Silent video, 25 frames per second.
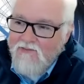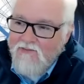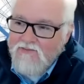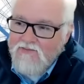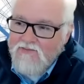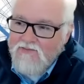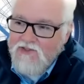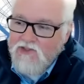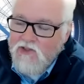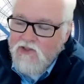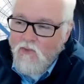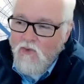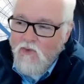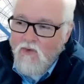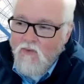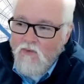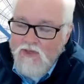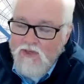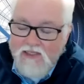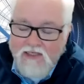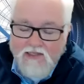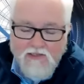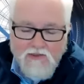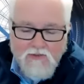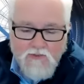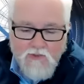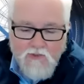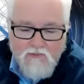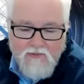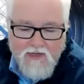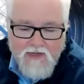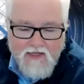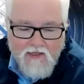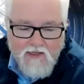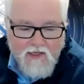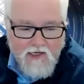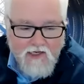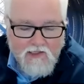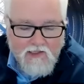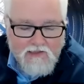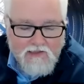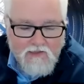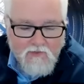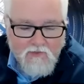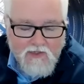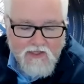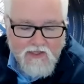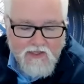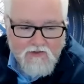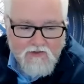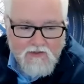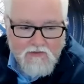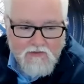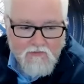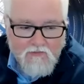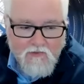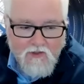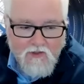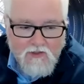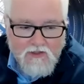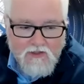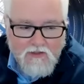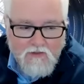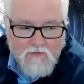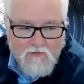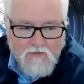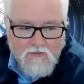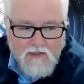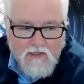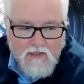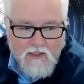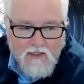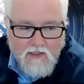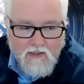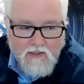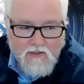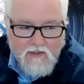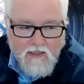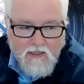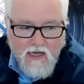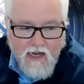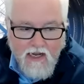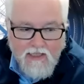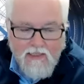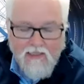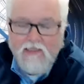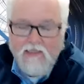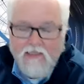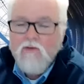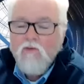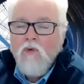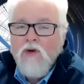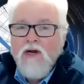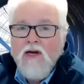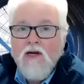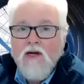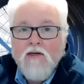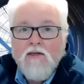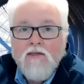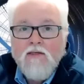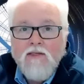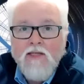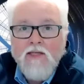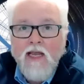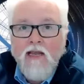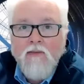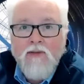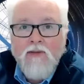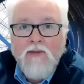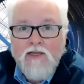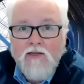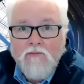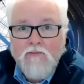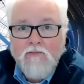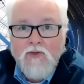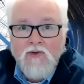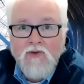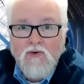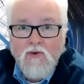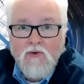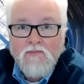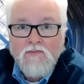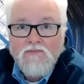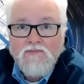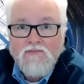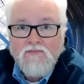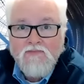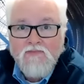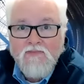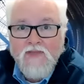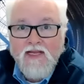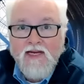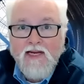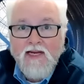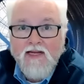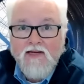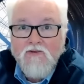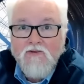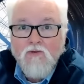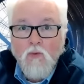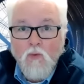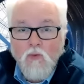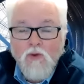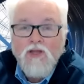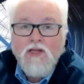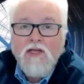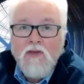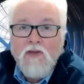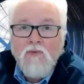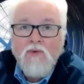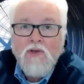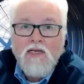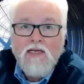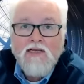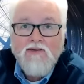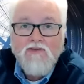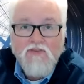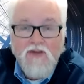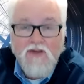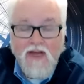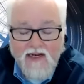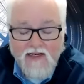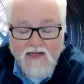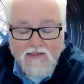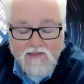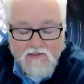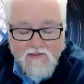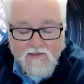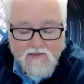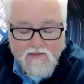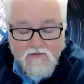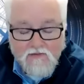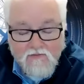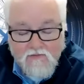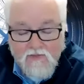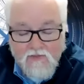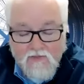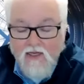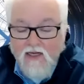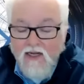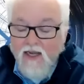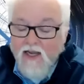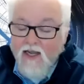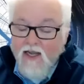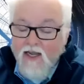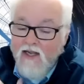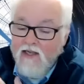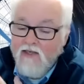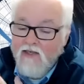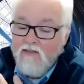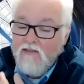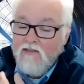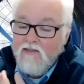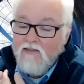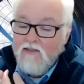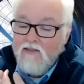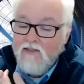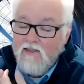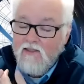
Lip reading: So what we did is we actually went out and bought him an Alienware gaming computer that had a really, really fast and